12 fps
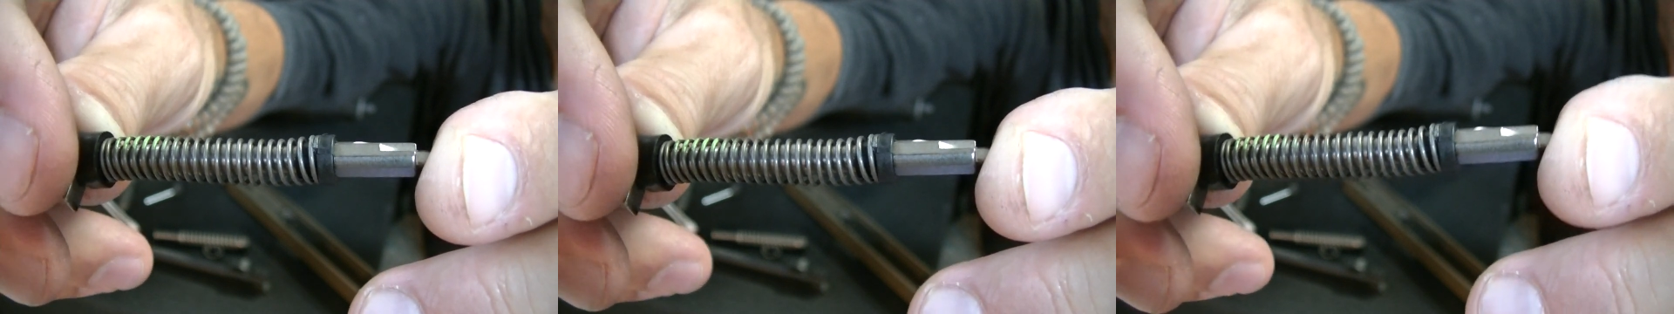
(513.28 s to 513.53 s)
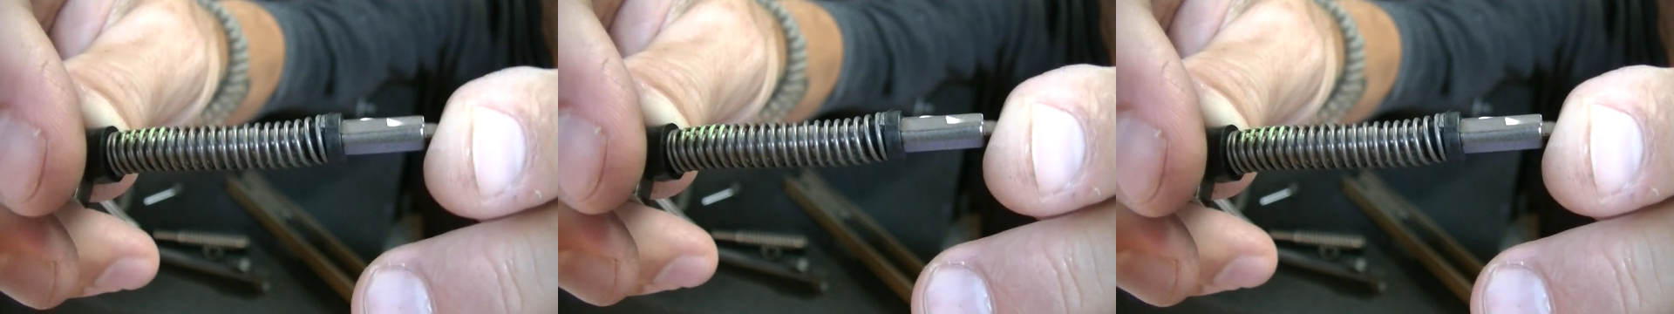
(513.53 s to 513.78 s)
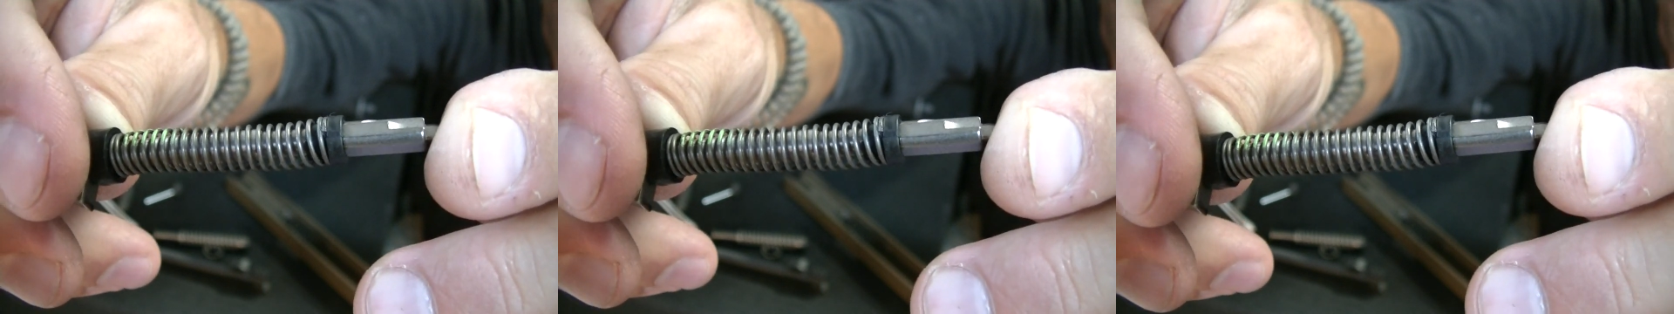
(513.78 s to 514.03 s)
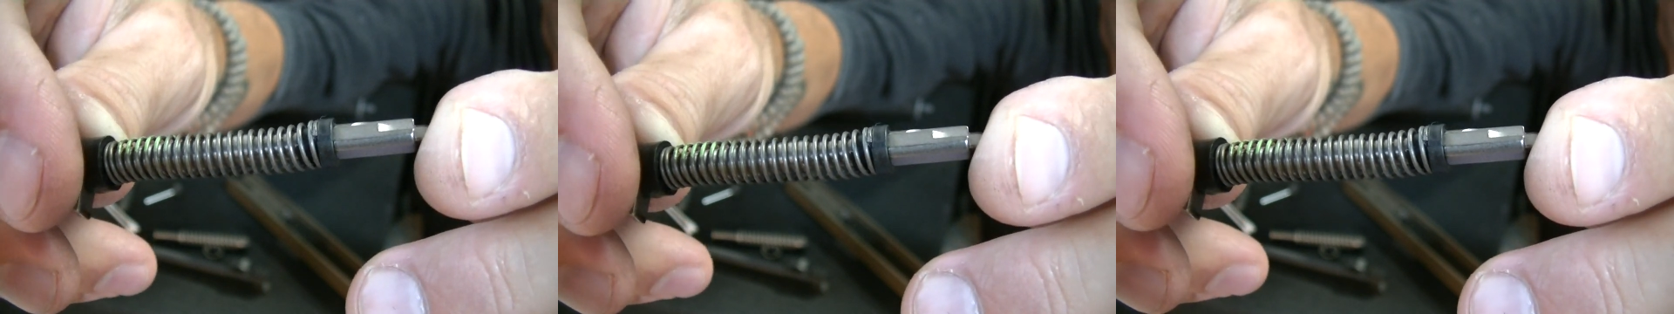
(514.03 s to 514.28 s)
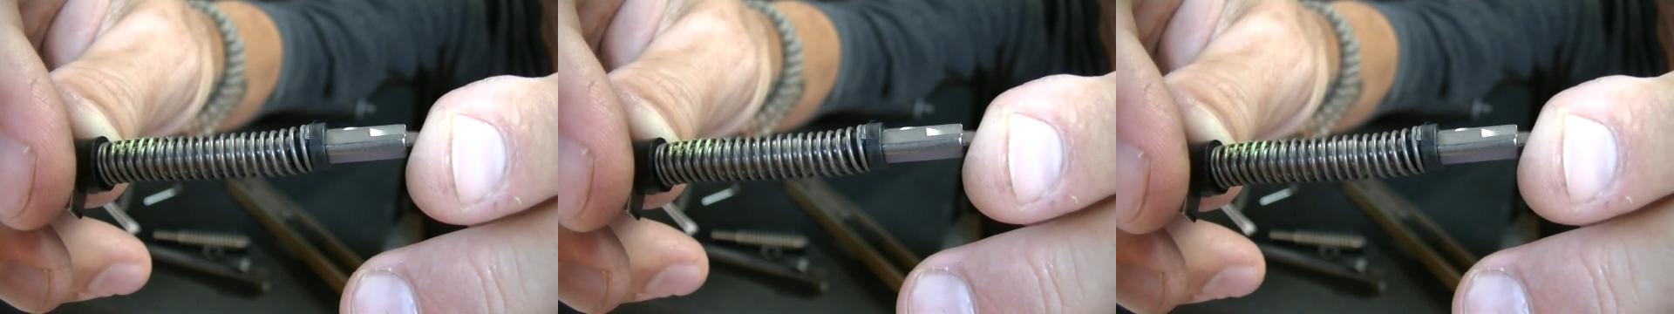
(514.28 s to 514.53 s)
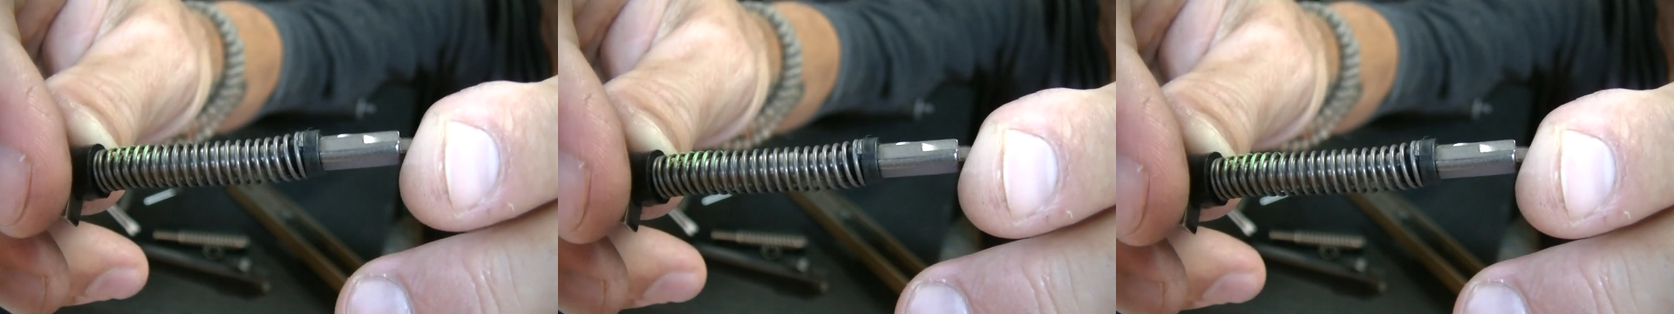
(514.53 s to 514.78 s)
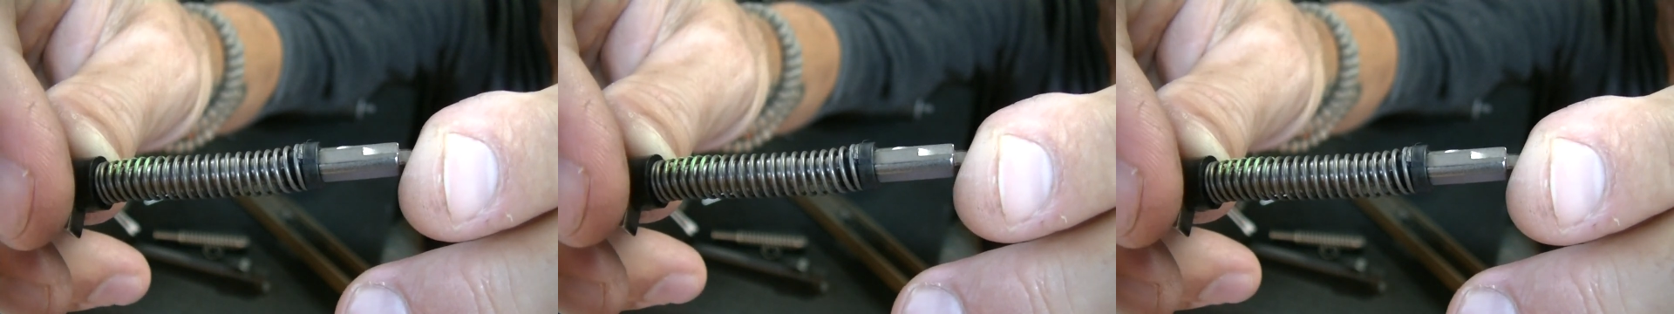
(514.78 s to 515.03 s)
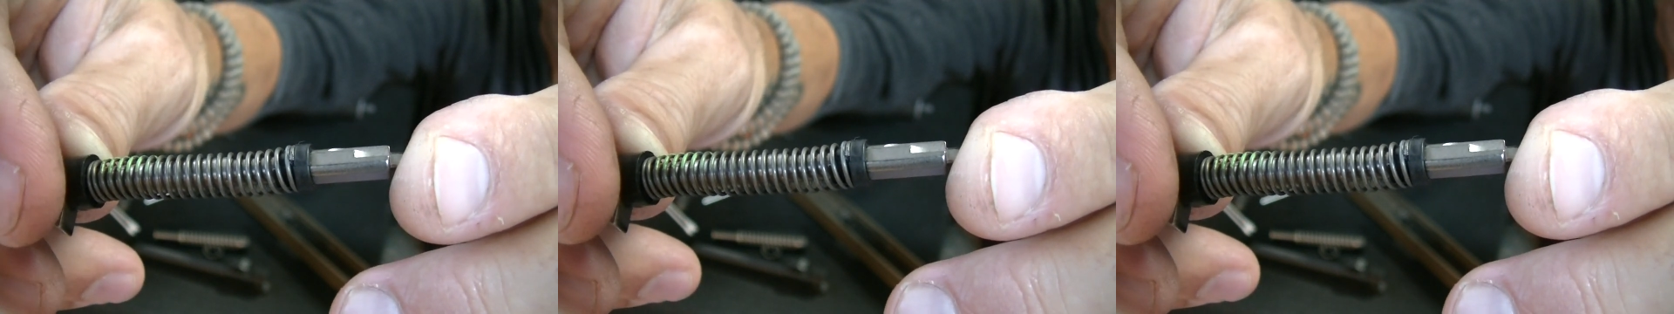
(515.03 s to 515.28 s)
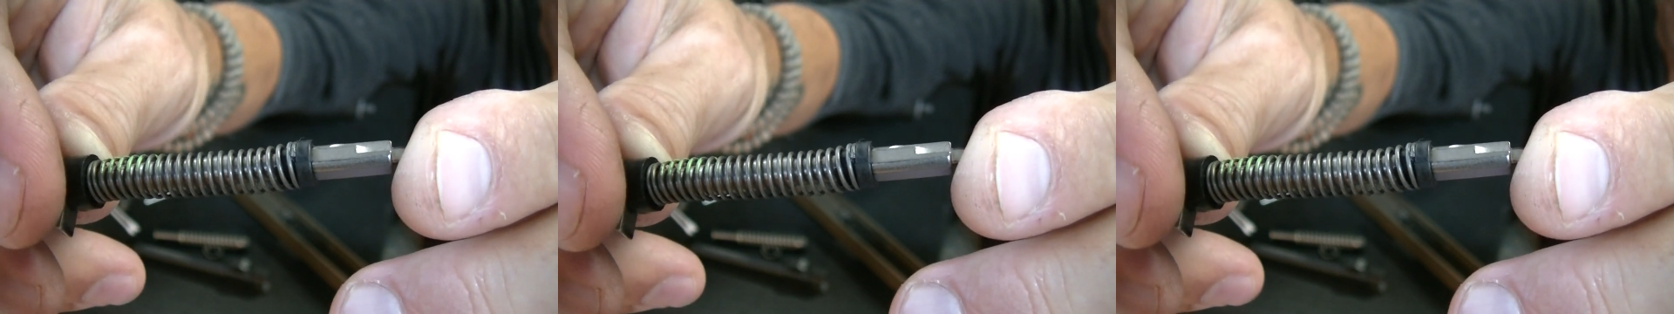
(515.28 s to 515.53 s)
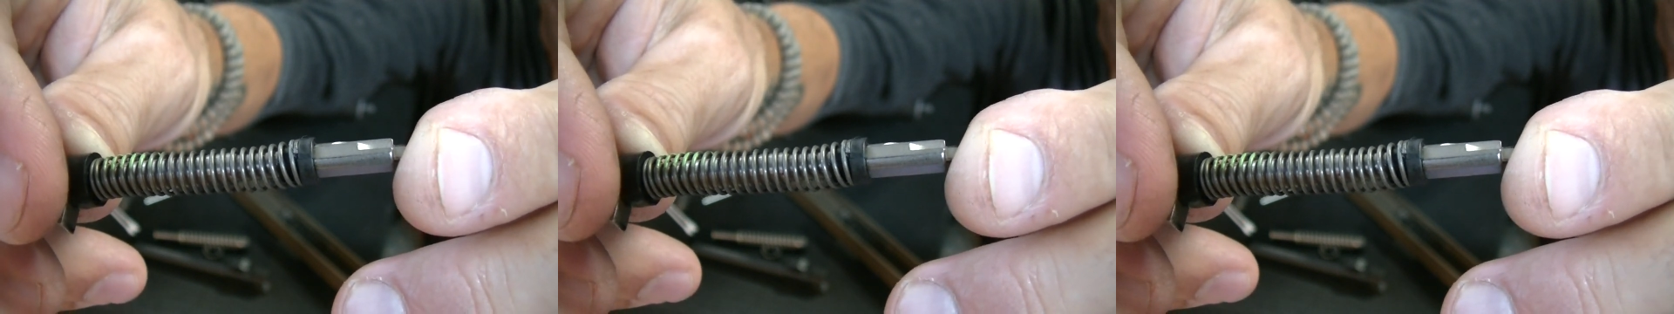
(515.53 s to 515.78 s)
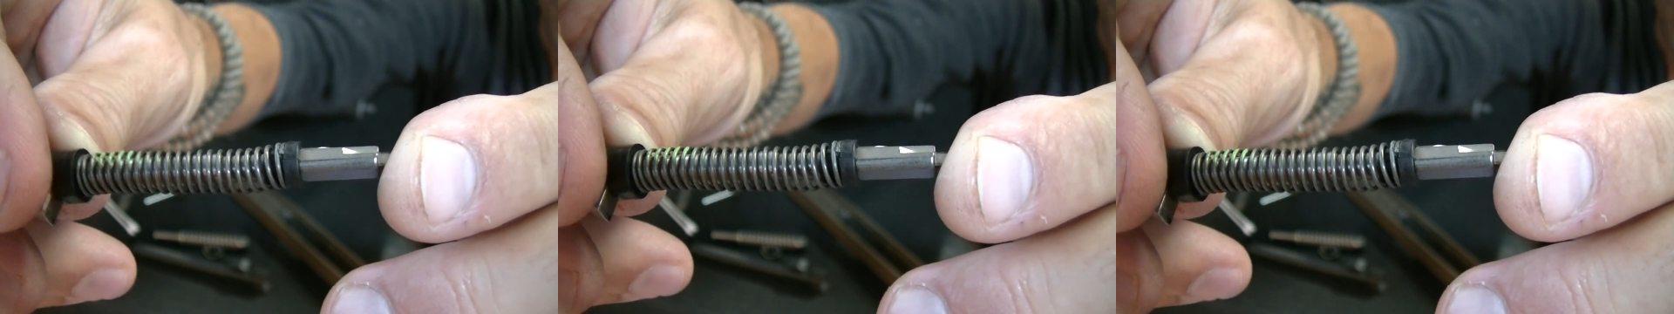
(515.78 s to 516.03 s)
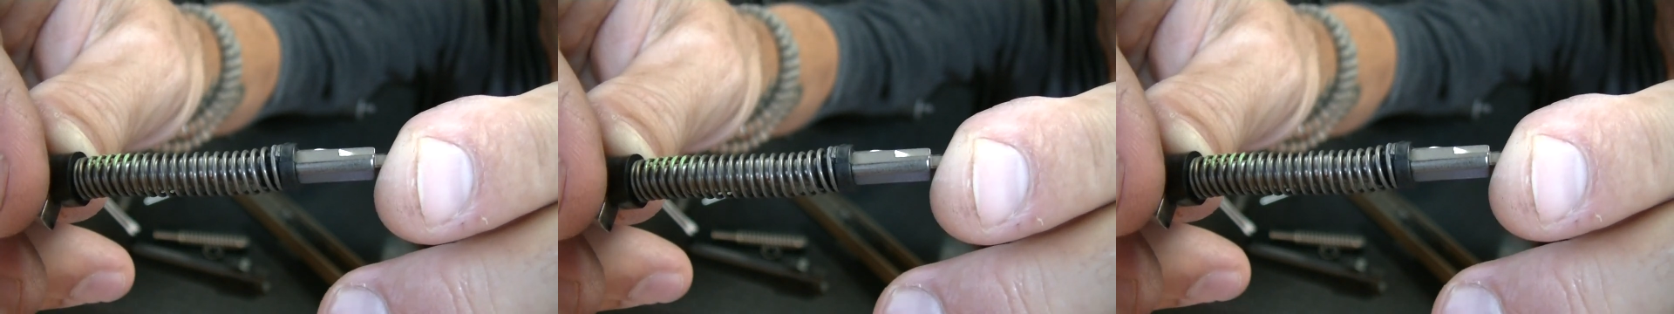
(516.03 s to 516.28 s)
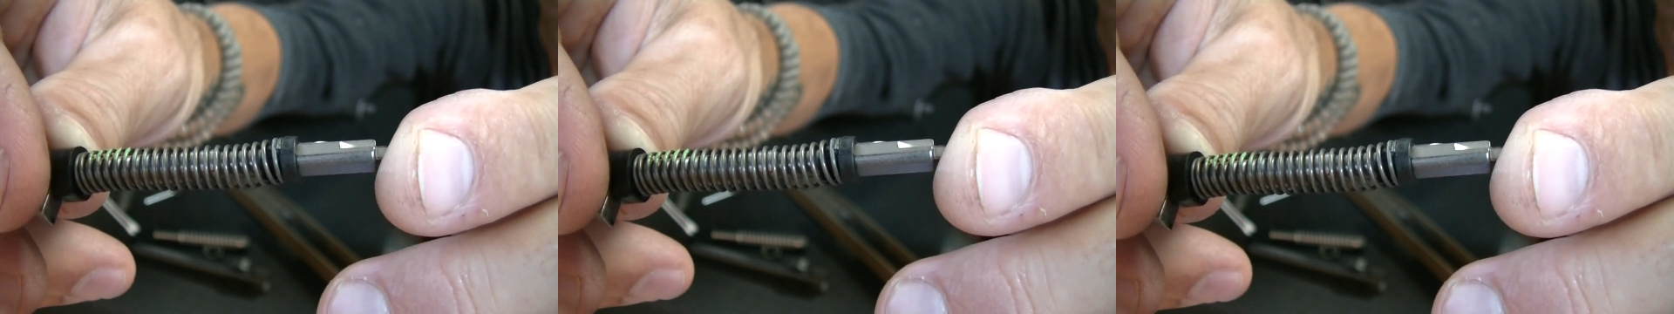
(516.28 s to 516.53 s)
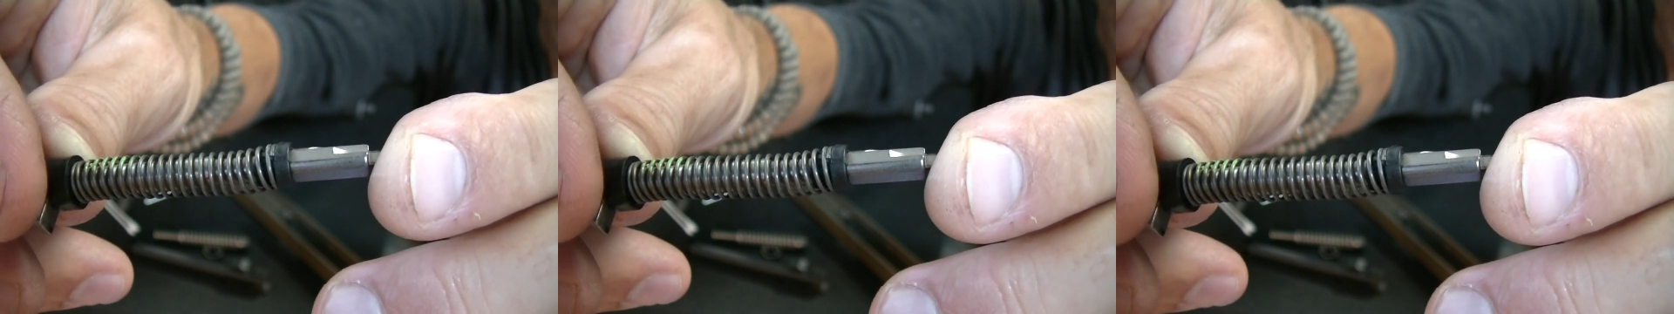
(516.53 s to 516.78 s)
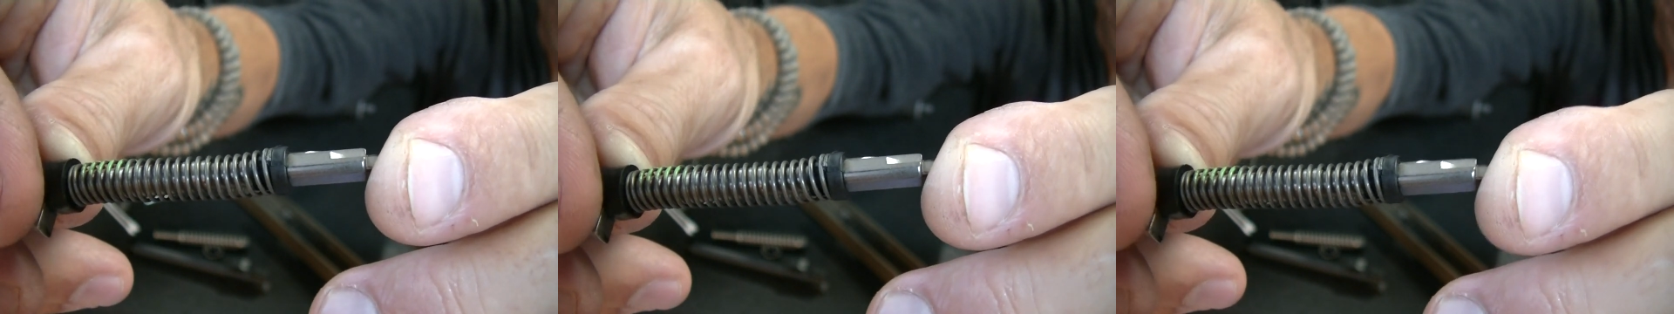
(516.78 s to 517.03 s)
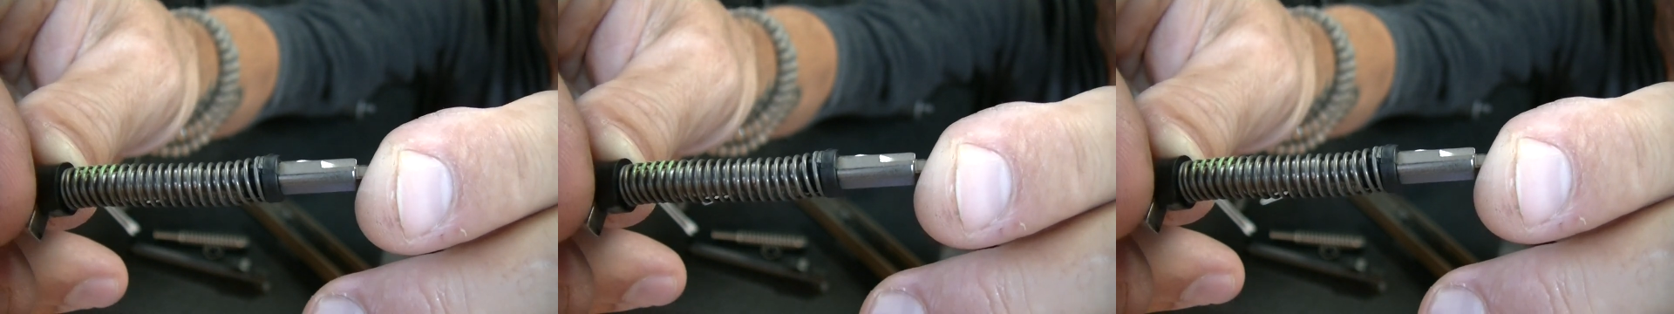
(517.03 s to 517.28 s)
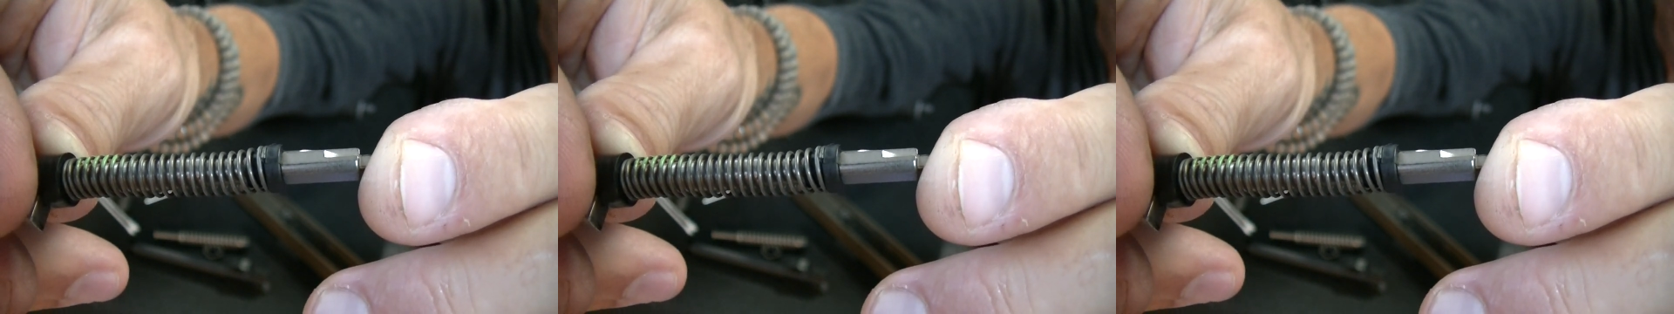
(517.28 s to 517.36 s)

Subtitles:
(no speaker visible)